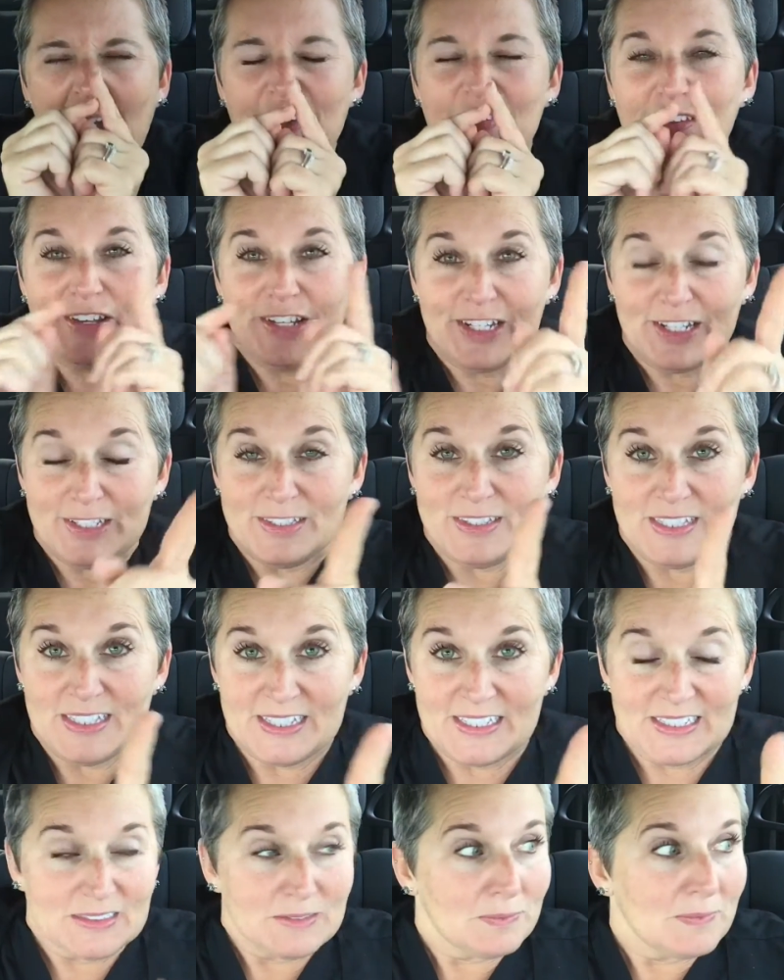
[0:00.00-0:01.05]
The good
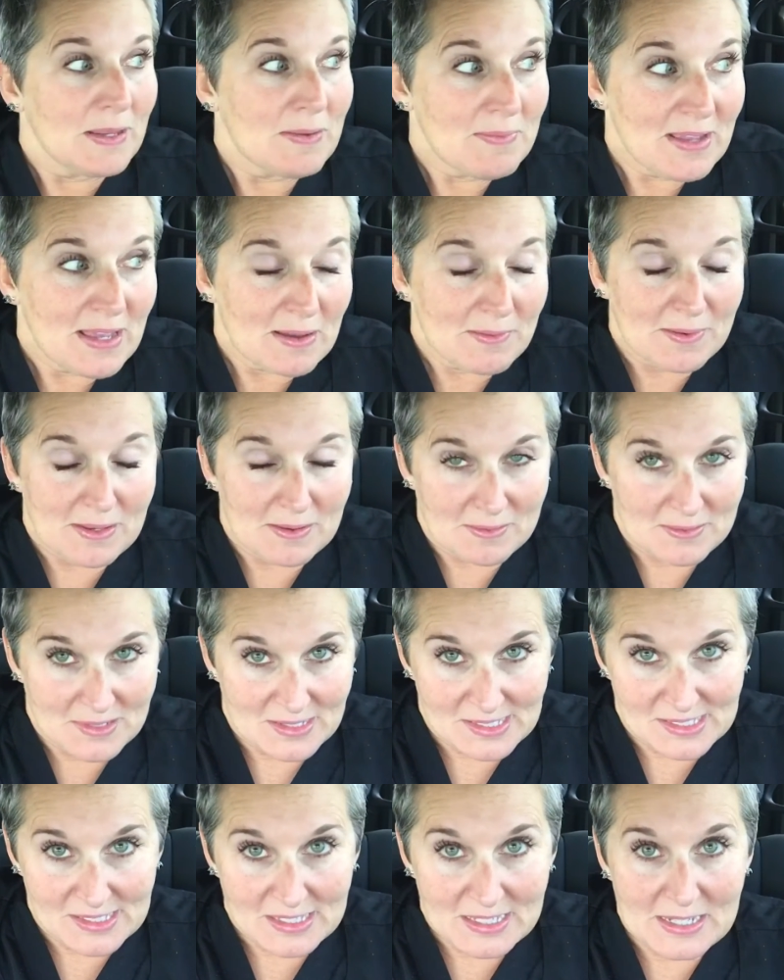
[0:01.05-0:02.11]
thing is maybe I'll be able to
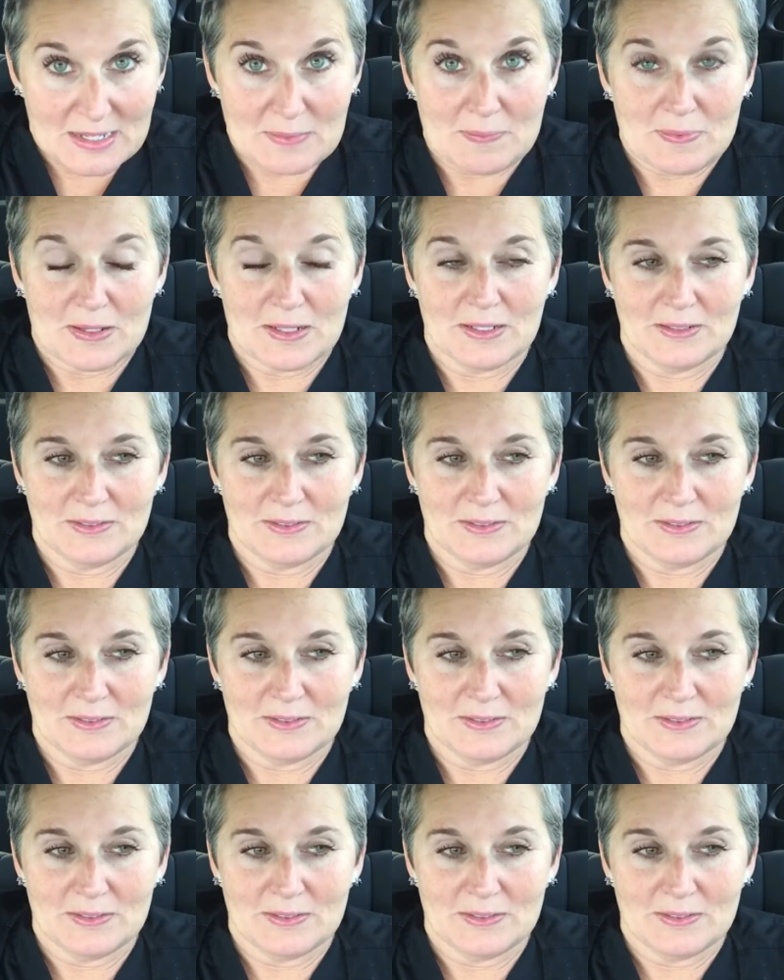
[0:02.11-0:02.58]
sleep.